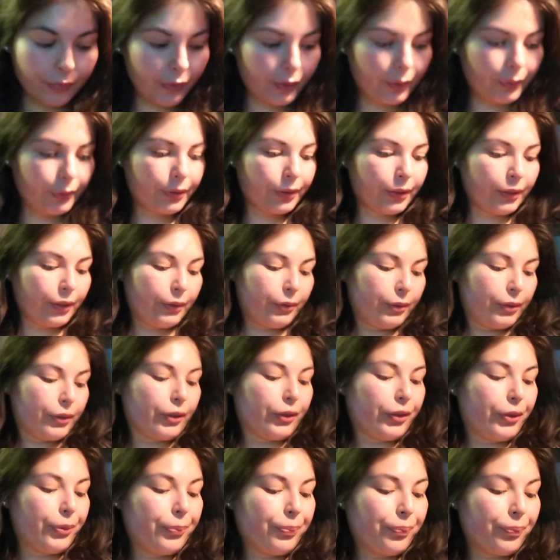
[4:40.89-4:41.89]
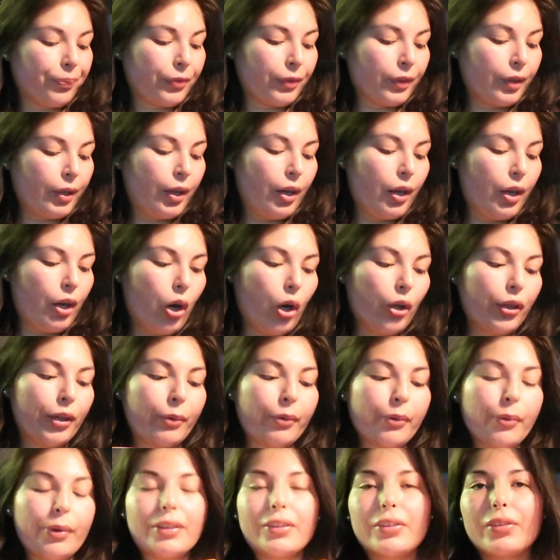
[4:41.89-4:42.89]
It was good. Oh, and
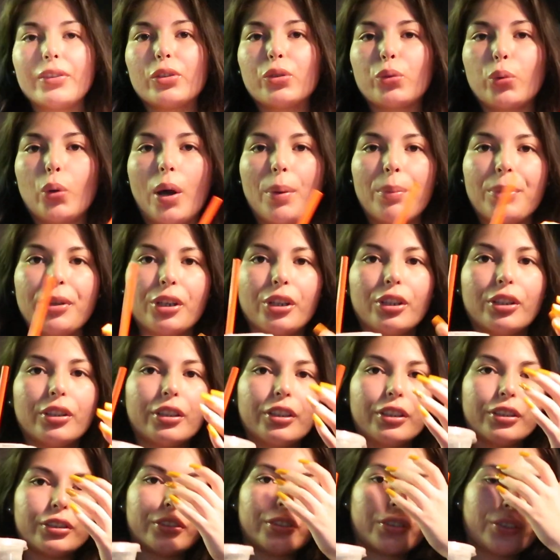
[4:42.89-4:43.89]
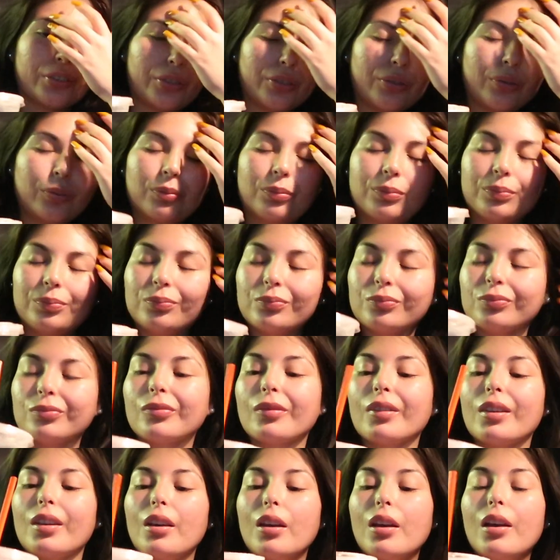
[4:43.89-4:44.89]
then we went to the swap meet earlier too.
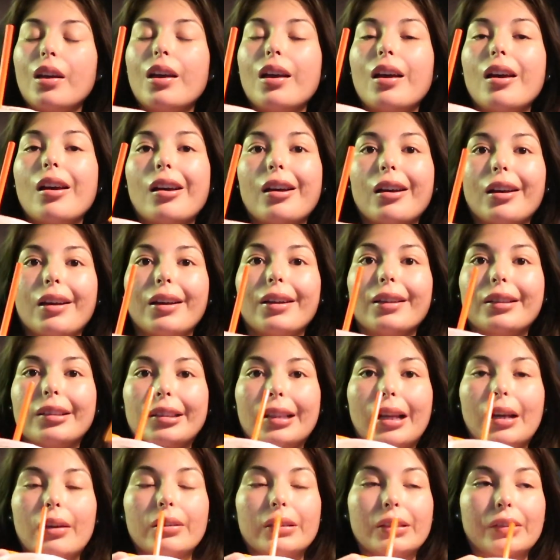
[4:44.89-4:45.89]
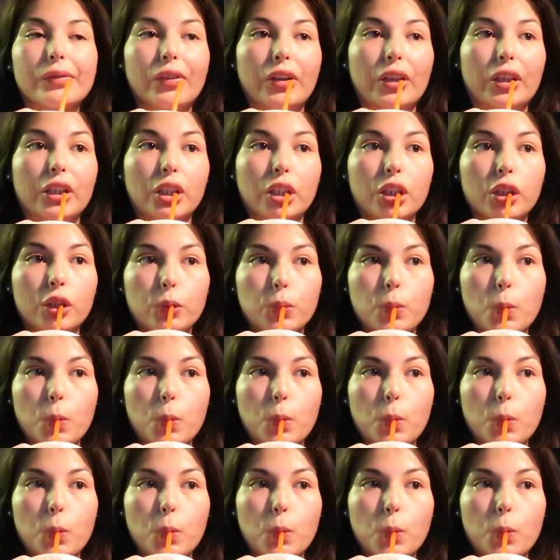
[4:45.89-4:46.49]
That was fun.